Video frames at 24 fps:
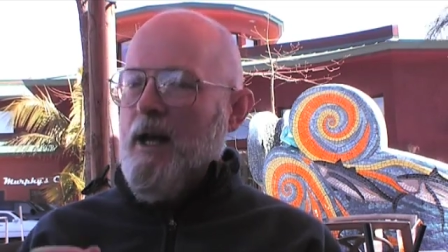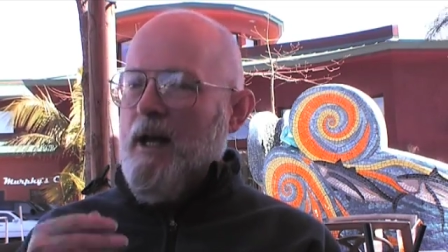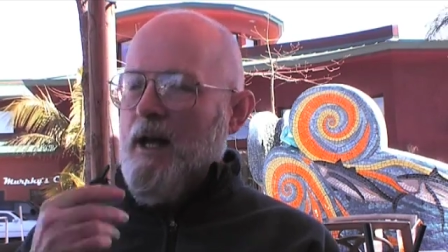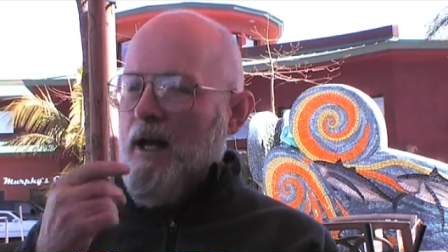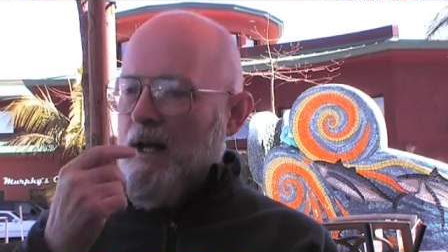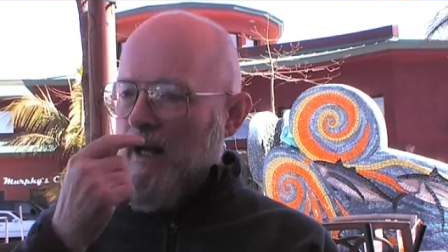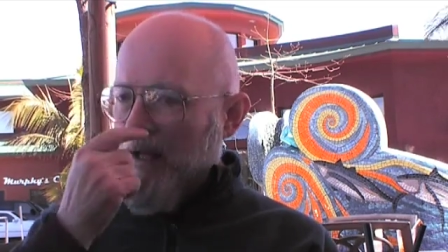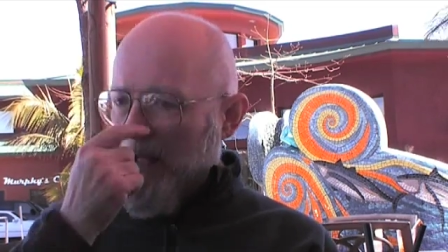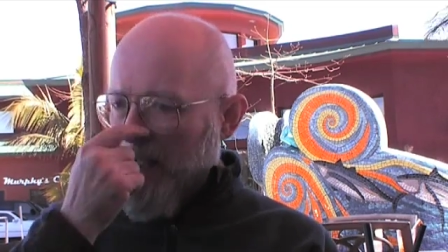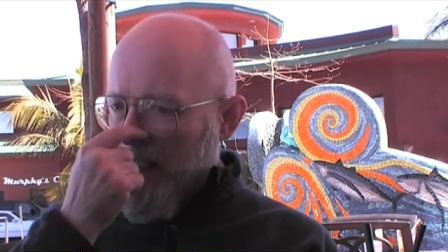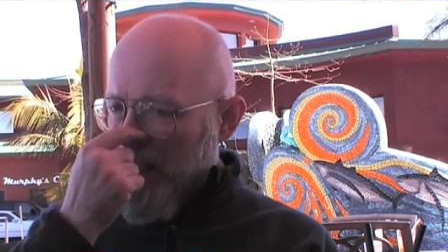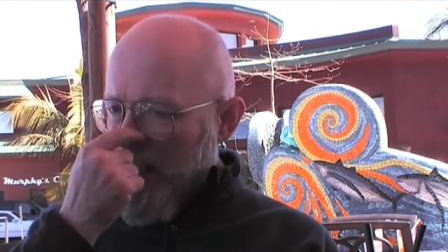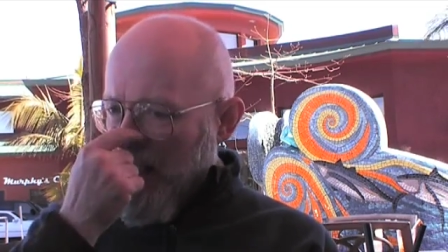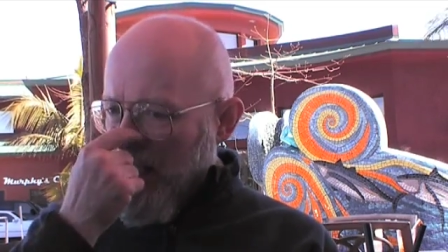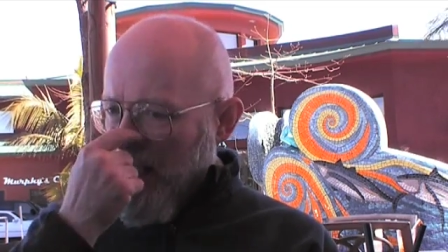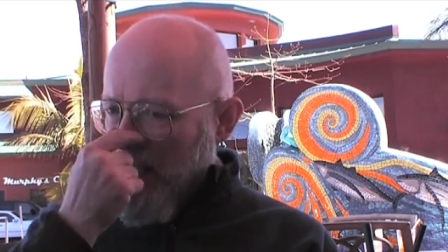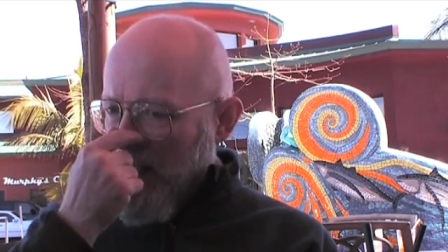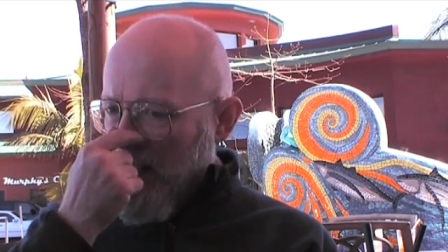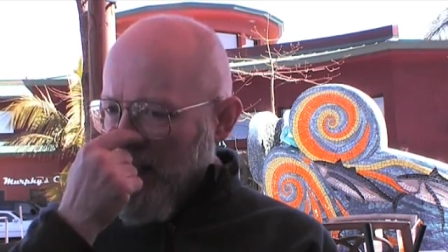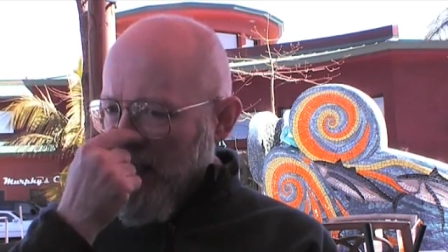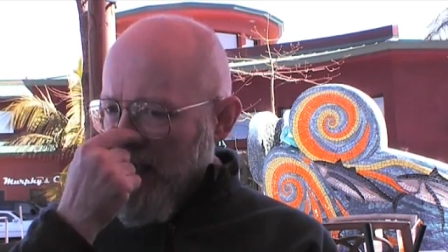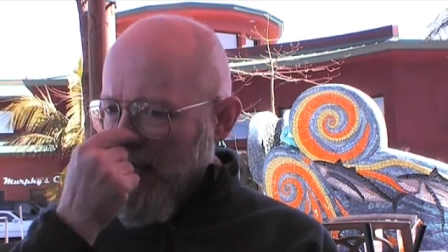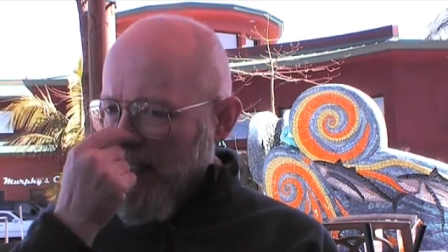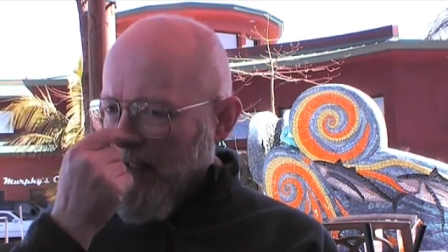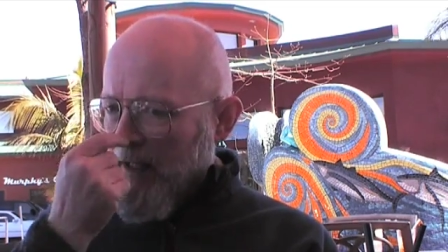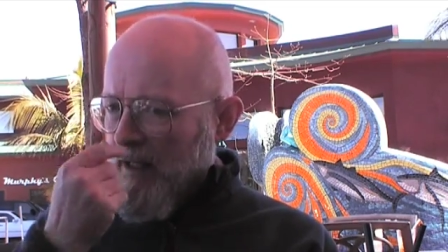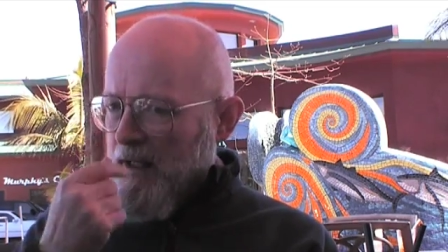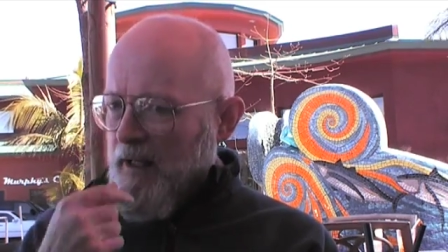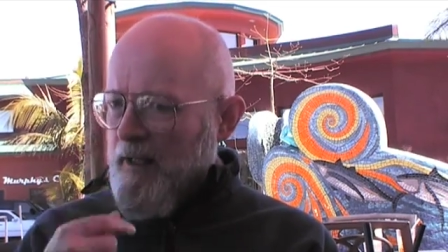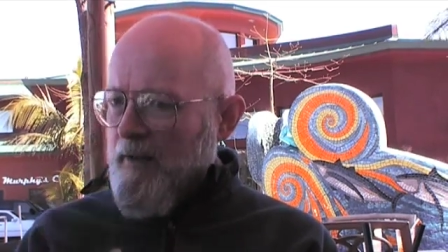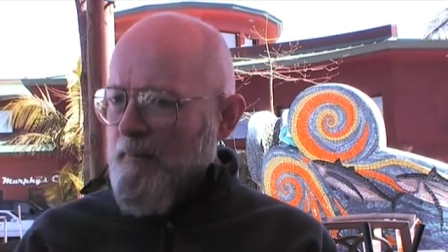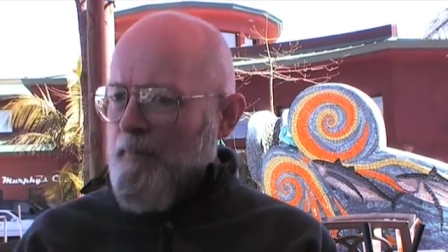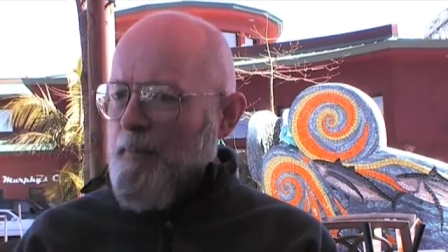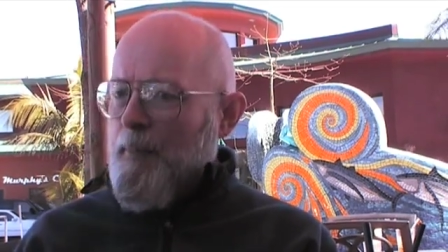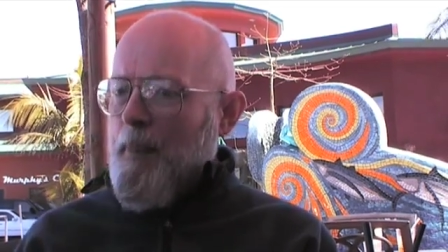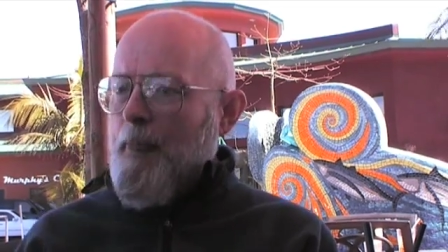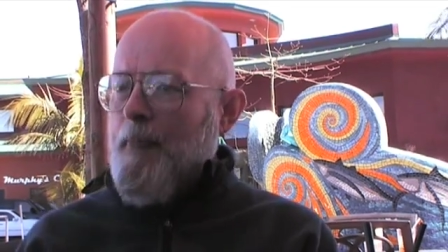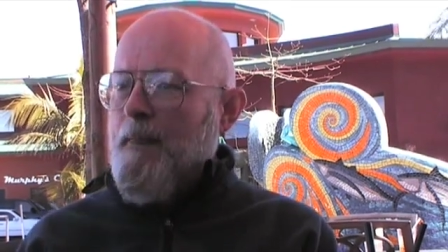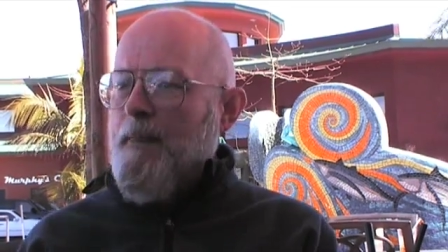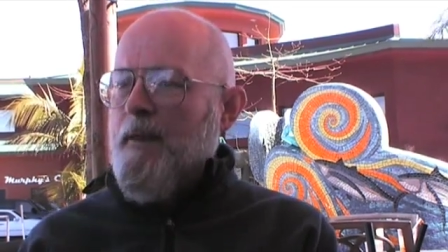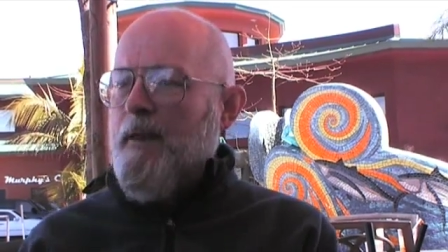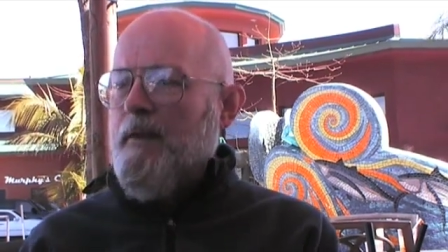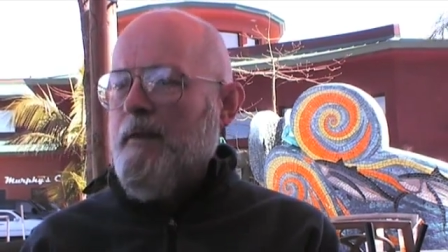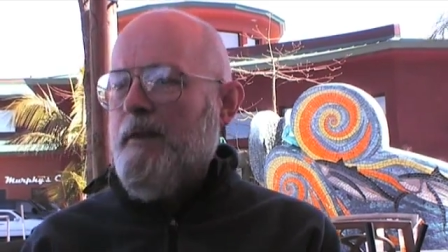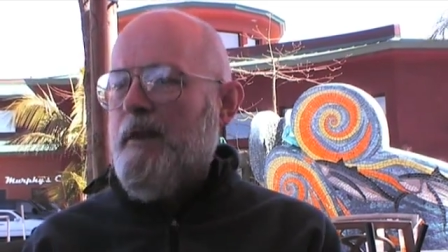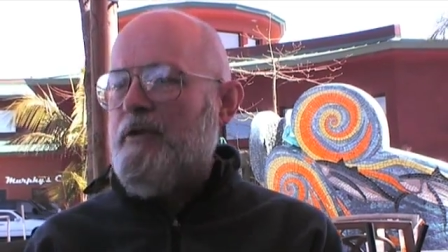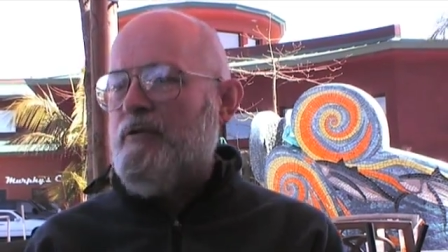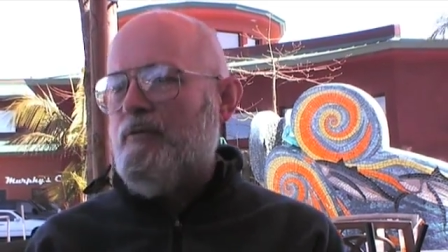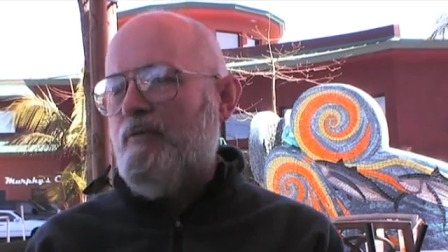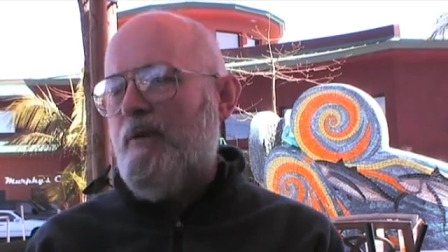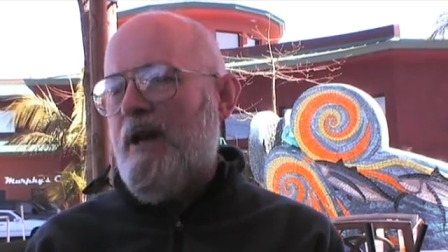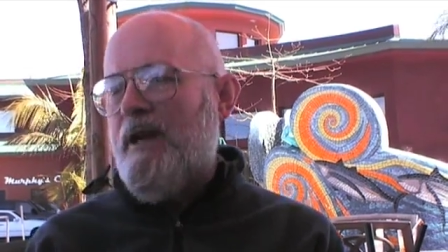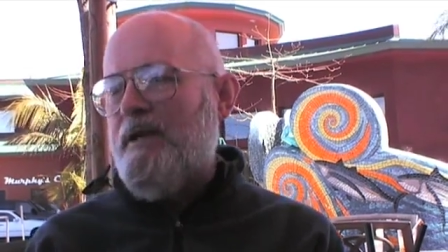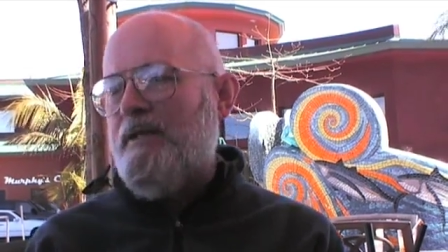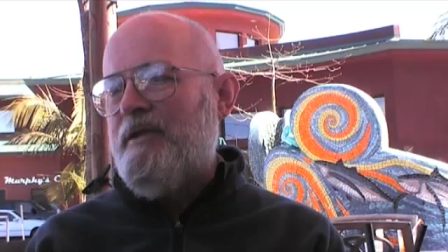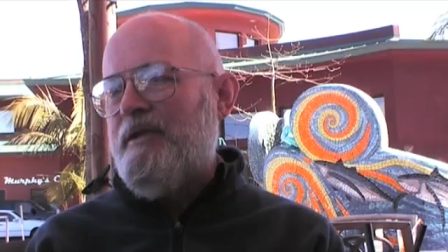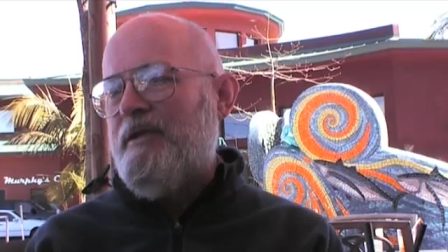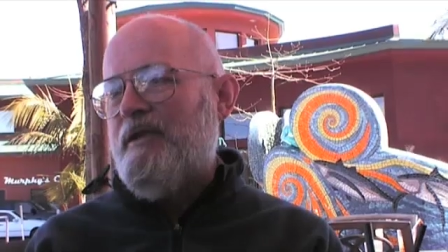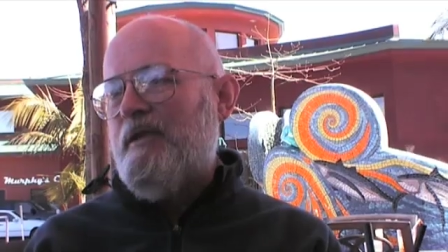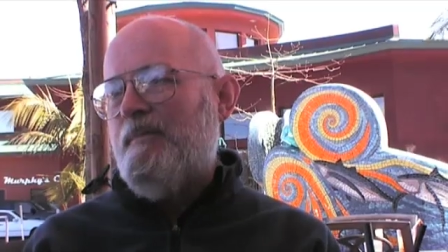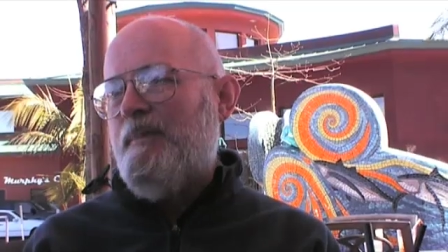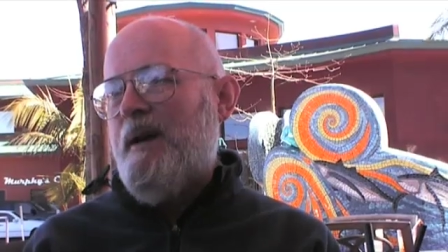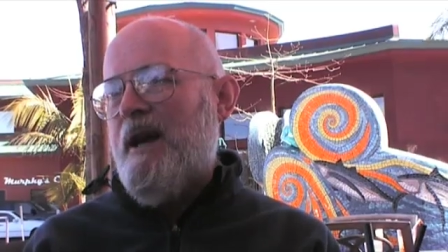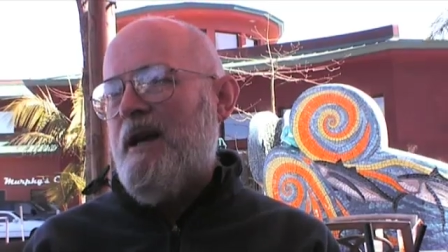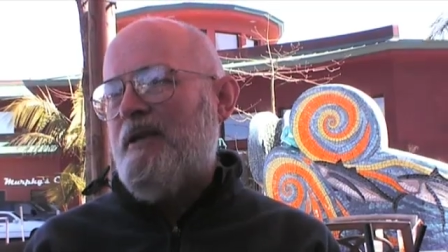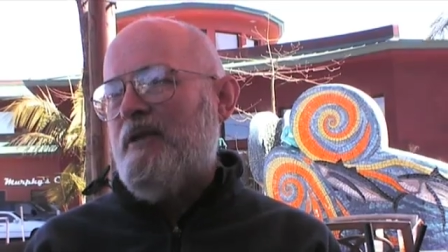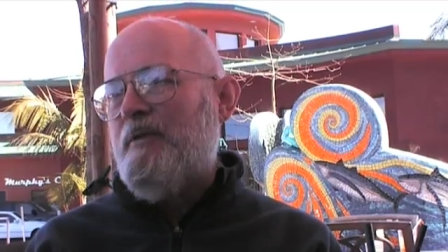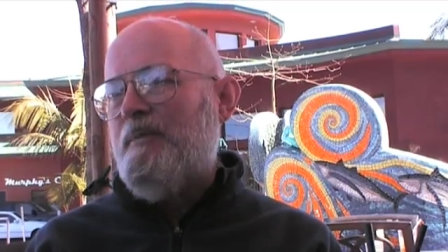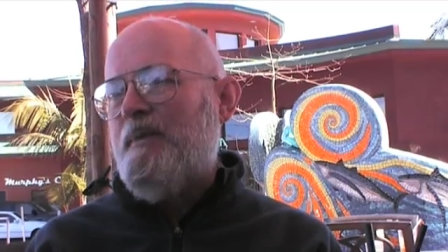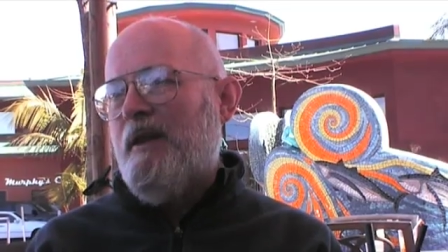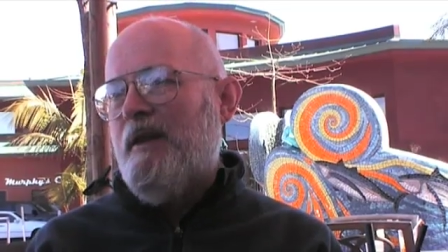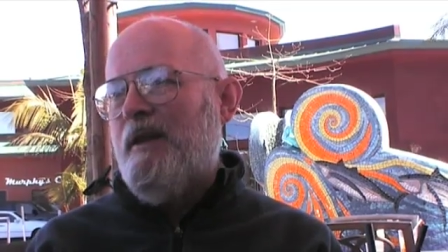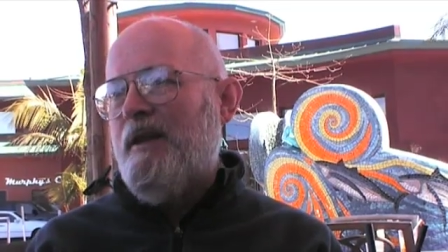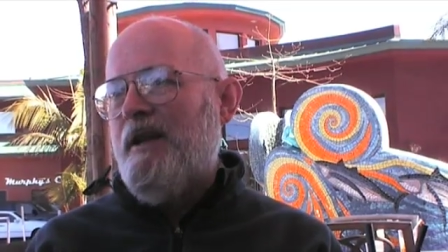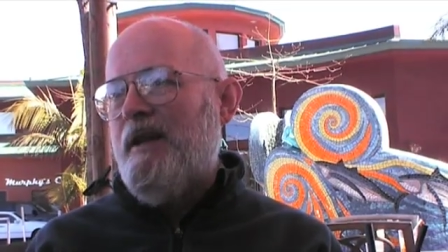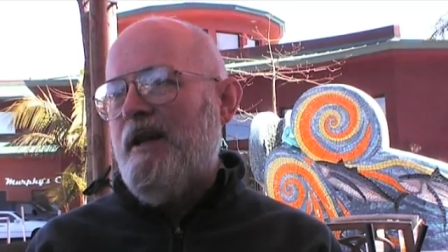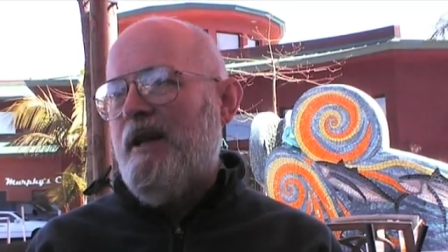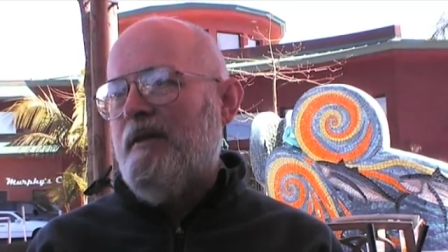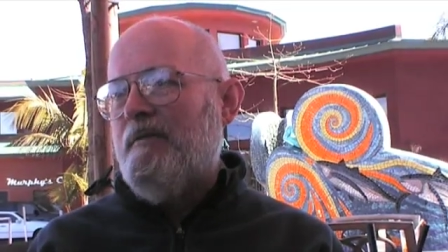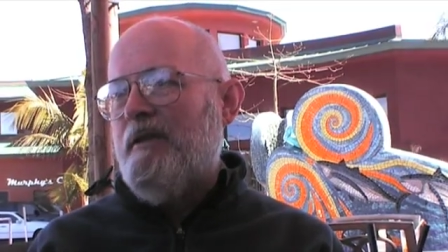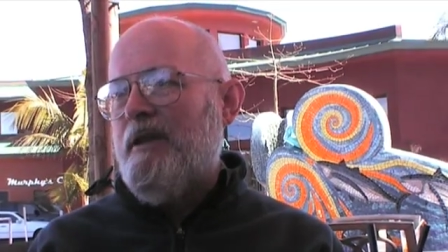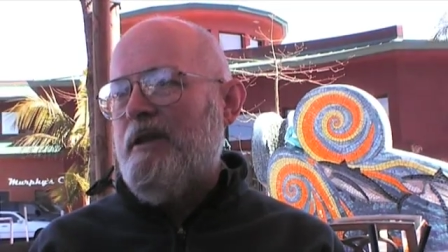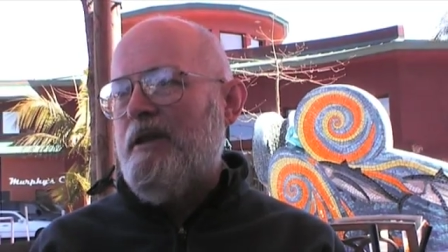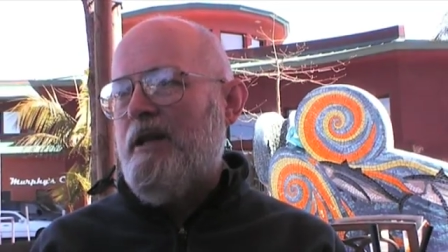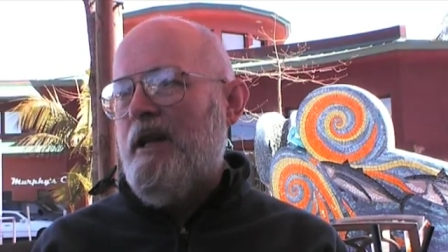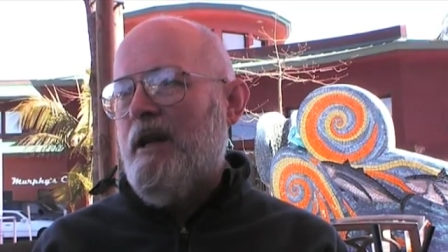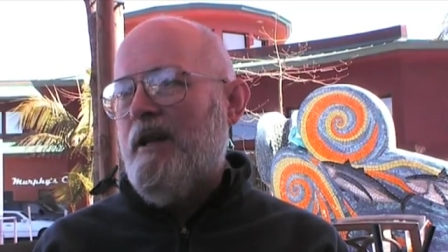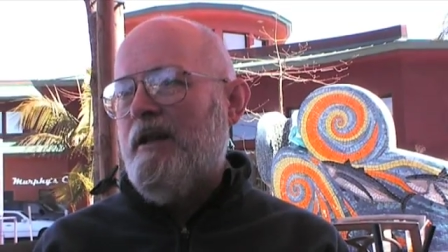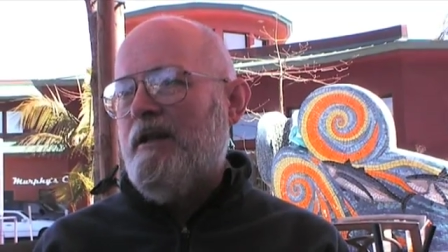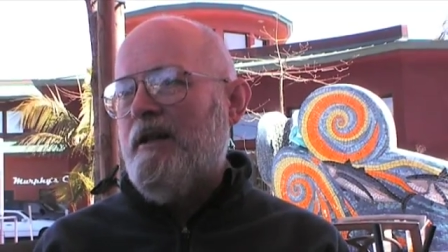That this raises the possibility of a